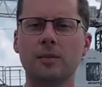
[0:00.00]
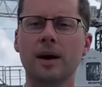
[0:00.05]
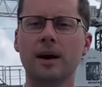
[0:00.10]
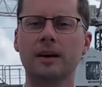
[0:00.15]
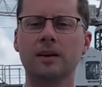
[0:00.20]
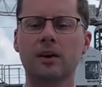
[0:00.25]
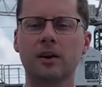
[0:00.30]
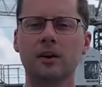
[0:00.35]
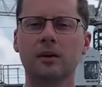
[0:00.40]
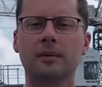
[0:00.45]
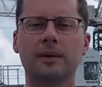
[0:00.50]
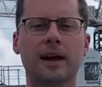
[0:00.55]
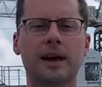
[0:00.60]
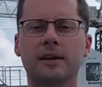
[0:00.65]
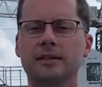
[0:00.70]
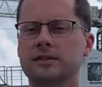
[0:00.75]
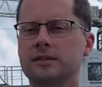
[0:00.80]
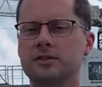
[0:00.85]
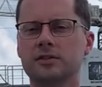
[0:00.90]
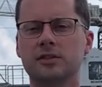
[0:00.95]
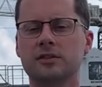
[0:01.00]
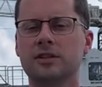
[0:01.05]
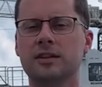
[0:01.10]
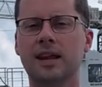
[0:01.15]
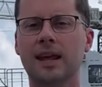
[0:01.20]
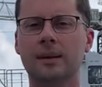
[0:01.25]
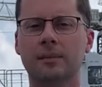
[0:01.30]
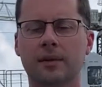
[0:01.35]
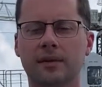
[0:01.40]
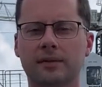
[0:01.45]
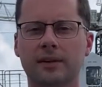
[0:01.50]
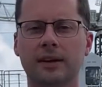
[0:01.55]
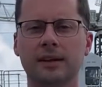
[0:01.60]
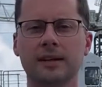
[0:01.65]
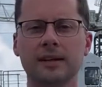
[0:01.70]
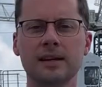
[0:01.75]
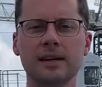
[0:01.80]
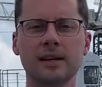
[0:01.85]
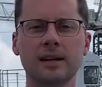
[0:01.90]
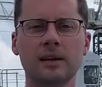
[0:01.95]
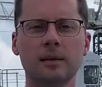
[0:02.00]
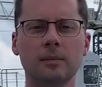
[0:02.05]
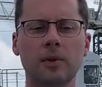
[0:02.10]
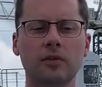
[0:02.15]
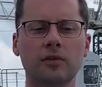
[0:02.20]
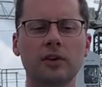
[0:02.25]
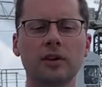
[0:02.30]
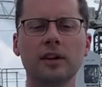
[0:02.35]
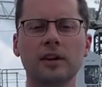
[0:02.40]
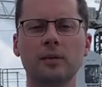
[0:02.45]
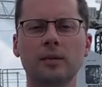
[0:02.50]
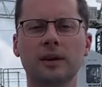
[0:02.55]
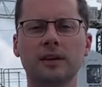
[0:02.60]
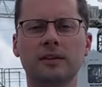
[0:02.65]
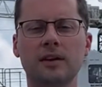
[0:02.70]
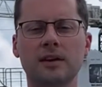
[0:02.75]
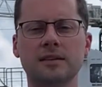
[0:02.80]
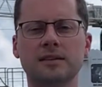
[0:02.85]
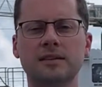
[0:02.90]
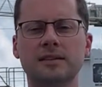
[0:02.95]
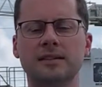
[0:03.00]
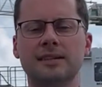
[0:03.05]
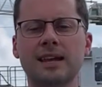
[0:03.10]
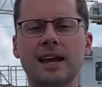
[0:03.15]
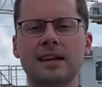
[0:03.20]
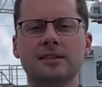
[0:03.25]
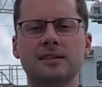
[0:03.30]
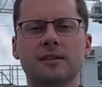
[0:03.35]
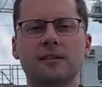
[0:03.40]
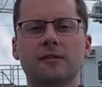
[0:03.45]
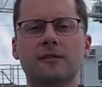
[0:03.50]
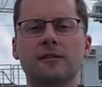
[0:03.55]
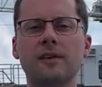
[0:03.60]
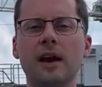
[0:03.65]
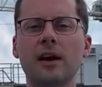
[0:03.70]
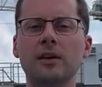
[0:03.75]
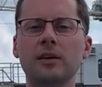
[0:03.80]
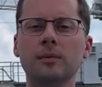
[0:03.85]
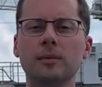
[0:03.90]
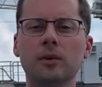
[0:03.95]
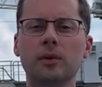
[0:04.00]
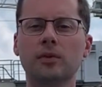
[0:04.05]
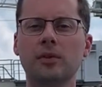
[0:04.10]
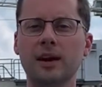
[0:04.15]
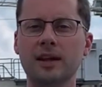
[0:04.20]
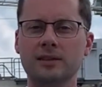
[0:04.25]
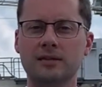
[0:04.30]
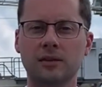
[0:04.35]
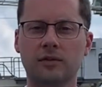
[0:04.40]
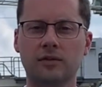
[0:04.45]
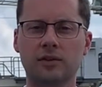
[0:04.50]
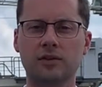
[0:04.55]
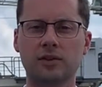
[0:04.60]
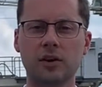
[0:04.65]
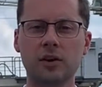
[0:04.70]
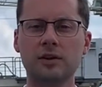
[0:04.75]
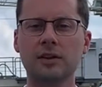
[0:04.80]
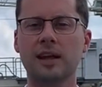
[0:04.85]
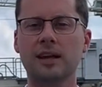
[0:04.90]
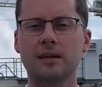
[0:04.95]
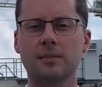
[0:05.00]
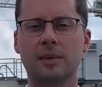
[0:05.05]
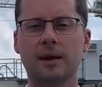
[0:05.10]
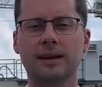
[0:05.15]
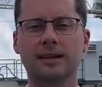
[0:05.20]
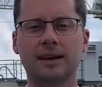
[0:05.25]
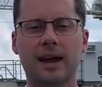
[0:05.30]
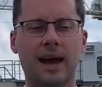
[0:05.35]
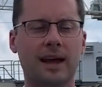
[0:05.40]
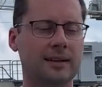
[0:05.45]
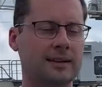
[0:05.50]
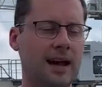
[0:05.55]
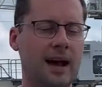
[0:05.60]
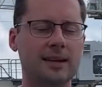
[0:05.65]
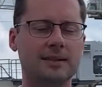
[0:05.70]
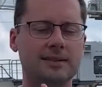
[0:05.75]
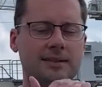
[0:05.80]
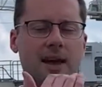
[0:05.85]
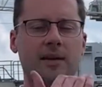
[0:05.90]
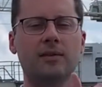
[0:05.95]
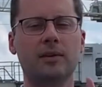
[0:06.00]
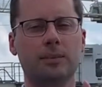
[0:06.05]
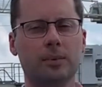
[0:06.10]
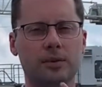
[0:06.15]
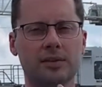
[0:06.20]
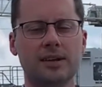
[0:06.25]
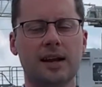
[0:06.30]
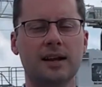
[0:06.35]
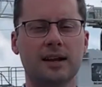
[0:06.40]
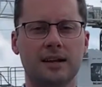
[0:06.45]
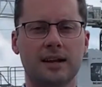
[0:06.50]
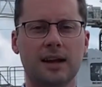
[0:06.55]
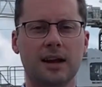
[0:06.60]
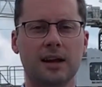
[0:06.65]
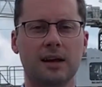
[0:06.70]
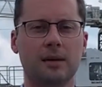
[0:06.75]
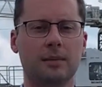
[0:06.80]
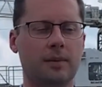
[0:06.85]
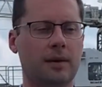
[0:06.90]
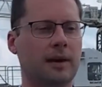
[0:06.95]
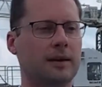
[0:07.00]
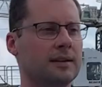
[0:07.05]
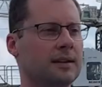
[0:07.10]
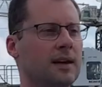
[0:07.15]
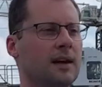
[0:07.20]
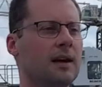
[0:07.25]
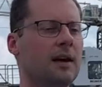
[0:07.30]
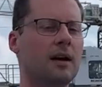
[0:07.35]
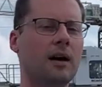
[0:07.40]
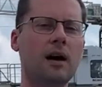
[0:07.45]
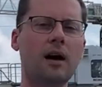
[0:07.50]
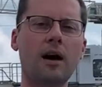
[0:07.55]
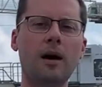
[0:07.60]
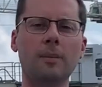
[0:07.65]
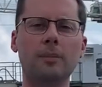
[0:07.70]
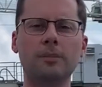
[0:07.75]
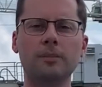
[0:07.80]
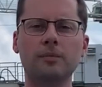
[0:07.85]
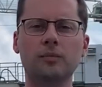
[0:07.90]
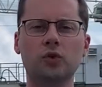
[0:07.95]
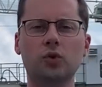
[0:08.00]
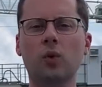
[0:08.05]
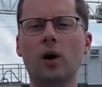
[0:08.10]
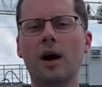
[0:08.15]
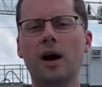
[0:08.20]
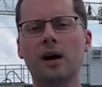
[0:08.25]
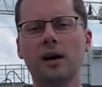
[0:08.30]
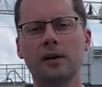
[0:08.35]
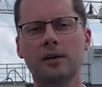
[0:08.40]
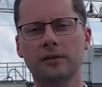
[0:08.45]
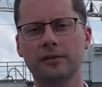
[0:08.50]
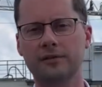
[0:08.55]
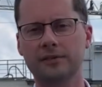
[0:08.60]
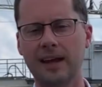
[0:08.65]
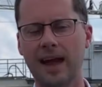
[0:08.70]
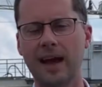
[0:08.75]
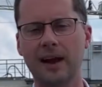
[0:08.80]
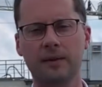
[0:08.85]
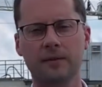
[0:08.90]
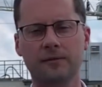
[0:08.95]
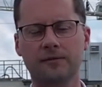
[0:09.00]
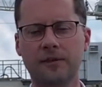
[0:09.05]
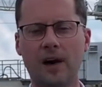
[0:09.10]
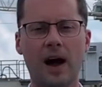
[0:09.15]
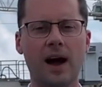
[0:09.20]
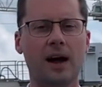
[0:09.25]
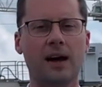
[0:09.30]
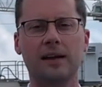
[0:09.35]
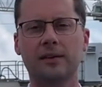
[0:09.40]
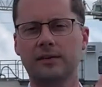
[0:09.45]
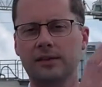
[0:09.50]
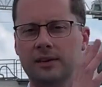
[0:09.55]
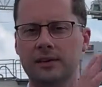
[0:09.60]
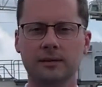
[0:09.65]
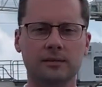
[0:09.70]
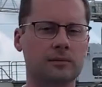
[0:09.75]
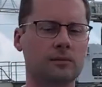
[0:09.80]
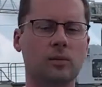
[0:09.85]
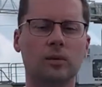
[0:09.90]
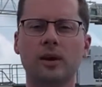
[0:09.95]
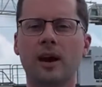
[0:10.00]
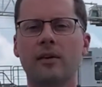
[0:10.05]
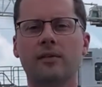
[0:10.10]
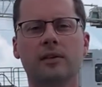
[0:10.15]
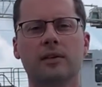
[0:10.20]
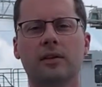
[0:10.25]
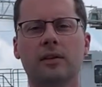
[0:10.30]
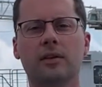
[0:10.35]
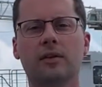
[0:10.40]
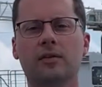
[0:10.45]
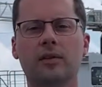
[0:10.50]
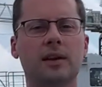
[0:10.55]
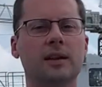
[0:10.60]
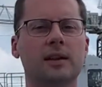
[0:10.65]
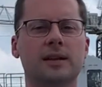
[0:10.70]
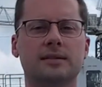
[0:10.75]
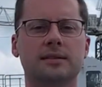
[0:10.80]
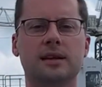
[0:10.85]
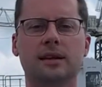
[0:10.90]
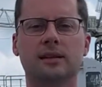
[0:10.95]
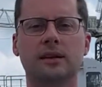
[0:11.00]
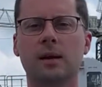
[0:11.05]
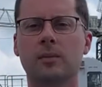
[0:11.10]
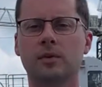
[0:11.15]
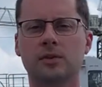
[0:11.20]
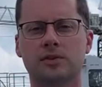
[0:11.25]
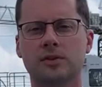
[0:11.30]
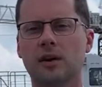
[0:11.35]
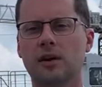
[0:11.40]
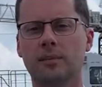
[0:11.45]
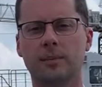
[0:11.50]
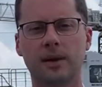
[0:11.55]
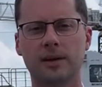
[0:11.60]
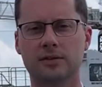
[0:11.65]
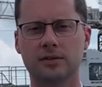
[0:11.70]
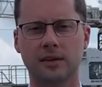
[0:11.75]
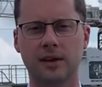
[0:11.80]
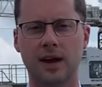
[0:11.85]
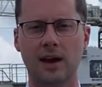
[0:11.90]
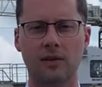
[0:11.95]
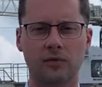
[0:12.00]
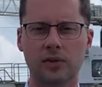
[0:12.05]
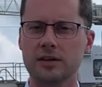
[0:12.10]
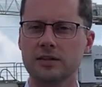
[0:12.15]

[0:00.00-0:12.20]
So Monte Carlo analysis, just the name of it. But really what it does is it takes the variable rates of return that you might get, not 7% a year, but up 12, down 5, and whatever the realistic numbers are based on how